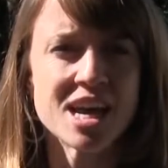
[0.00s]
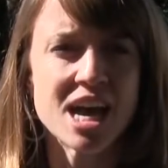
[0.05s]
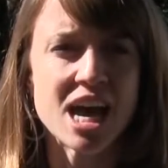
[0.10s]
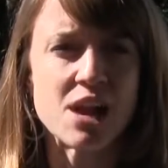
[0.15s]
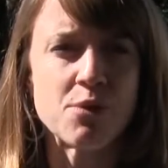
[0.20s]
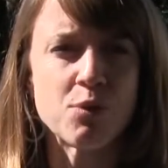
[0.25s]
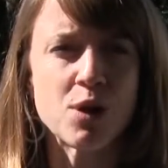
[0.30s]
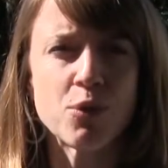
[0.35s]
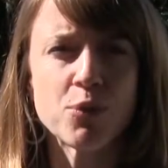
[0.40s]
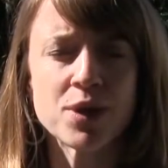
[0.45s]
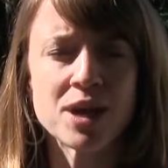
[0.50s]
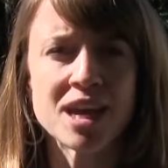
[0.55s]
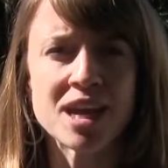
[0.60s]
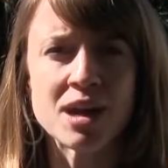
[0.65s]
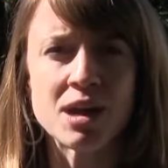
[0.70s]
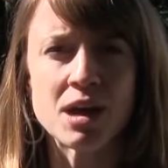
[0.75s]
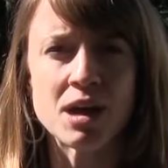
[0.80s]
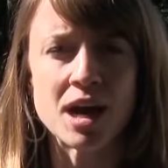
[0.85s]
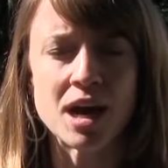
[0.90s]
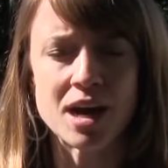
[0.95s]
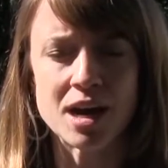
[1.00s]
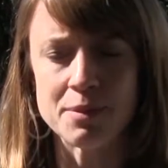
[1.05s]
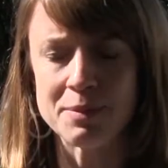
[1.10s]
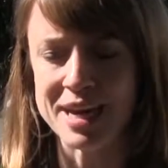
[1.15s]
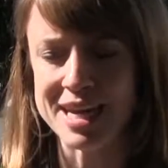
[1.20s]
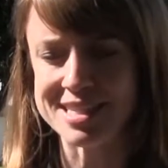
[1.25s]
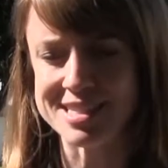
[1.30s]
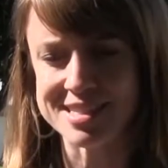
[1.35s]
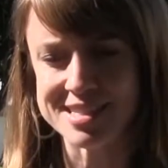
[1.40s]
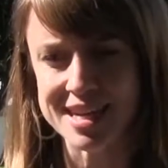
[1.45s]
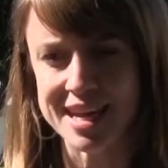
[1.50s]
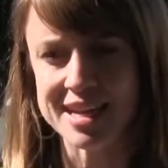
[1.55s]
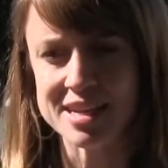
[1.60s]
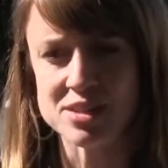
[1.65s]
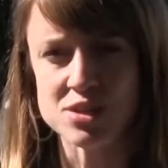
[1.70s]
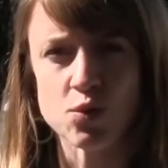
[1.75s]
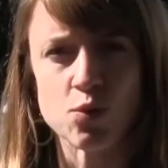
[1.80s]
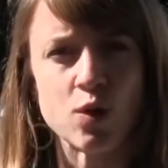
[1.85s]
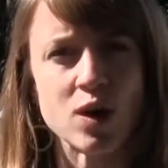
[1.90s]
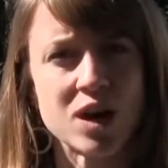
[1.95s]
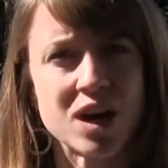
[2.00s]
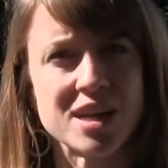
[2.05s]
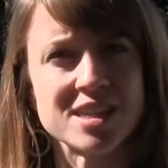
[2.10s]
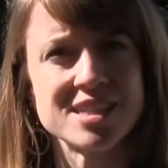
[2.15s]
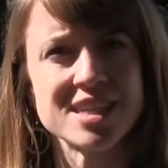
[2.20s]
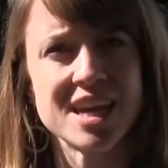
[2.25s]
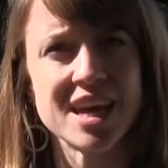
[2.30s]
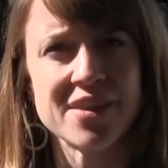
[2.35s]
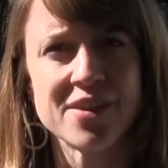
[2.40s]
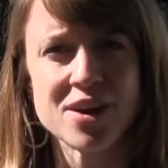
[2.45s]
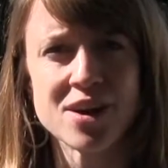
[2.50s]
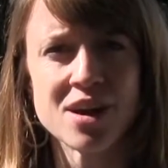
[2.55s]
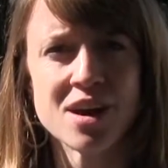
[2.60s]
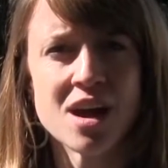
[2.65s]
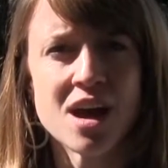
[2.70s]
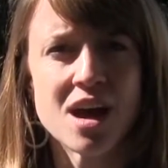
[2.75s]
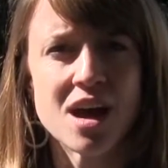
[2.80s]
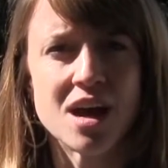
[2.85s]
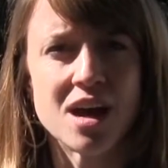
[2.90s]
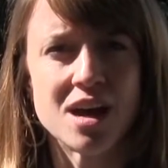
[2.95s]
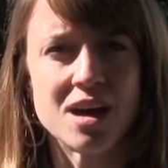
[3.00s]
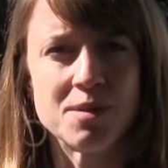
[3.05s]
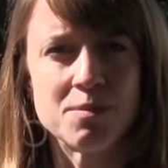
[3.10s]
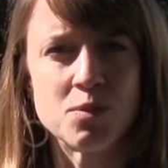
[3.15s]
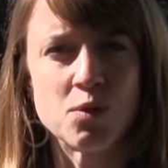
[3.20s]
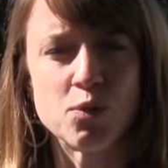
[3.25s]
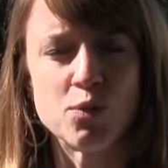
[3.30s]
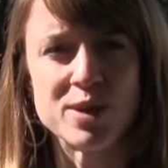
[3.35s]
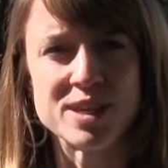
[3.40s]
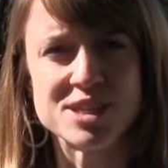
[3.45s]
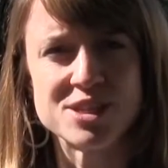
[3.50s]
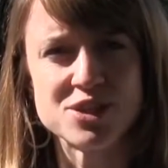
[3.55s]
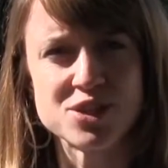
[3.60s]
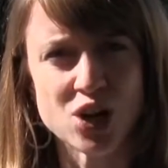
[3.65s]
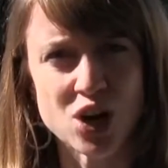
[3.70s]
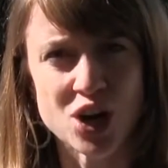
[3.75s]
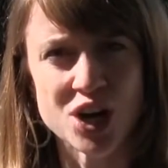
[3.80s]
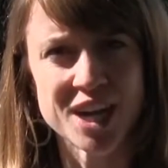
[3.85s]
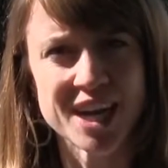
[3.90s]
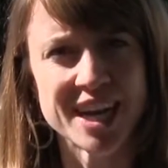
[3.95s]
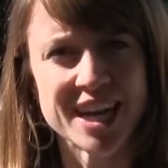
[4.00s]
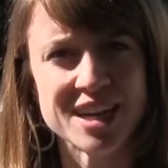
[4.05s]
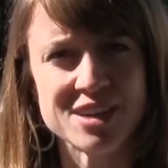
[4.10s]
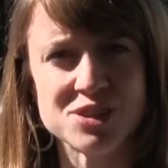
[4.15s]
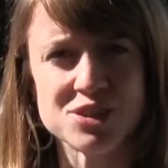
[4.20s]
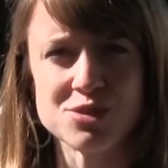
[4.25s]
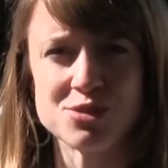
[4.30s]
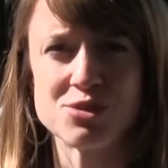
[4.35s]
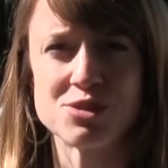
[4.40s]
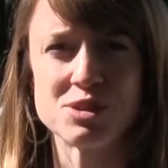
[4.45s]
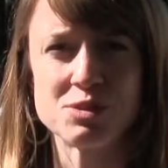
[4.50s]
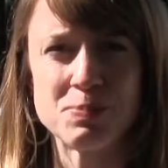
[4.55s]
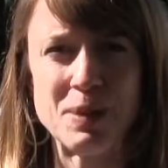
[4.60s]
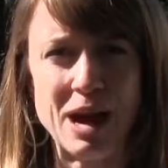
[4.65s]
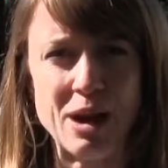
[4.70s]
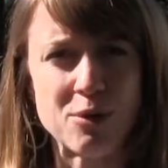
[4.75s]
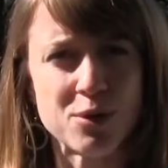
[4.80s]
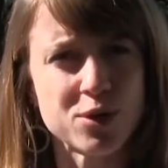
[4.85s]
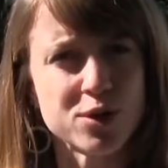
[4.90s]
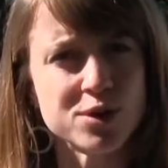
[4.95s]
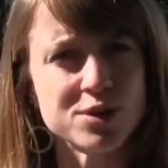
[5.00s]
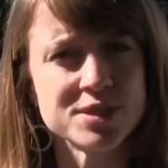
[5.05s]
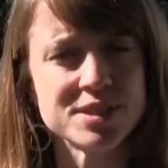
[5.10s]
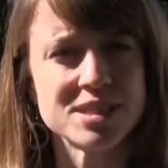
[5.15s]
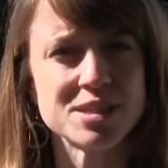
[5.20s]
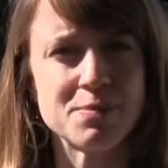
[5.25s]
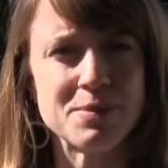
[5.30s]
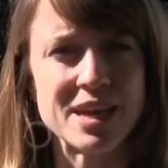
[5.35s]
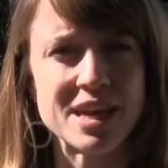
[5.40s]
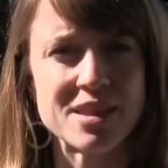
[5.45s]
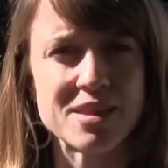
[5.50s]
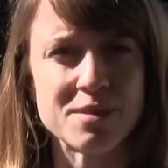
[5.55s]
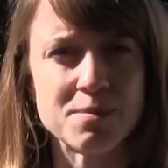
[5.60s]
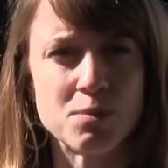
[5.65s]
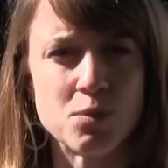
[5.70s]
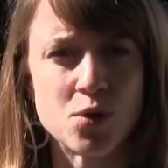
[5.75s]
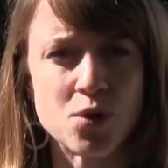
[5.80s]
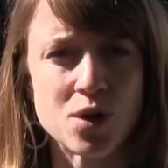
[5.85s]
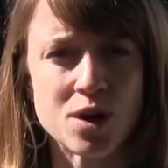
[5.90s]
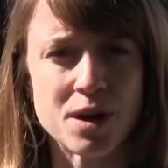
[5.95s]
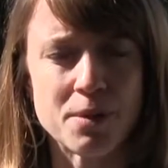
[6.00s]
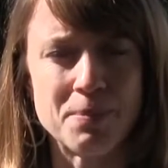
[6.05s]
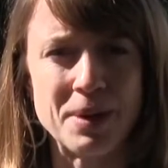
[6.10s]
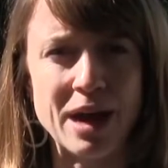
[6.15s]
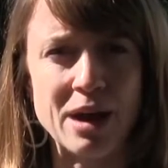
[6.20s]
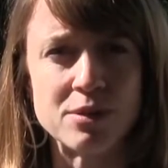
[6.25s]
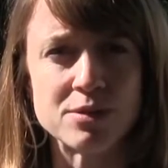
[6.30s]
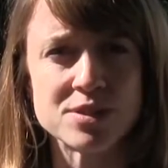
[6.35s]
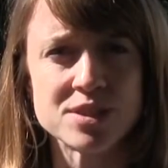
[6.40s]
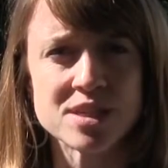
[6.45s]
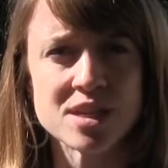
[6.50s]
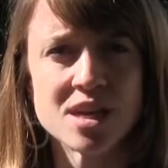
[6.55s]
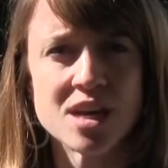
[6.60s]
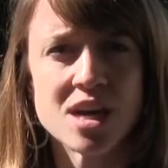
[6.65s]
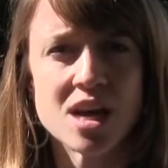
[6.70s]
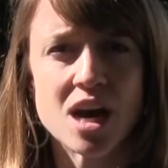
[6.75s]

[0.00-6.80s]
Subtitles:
And what we had decided to work on together was targeting children's power goals to make them more about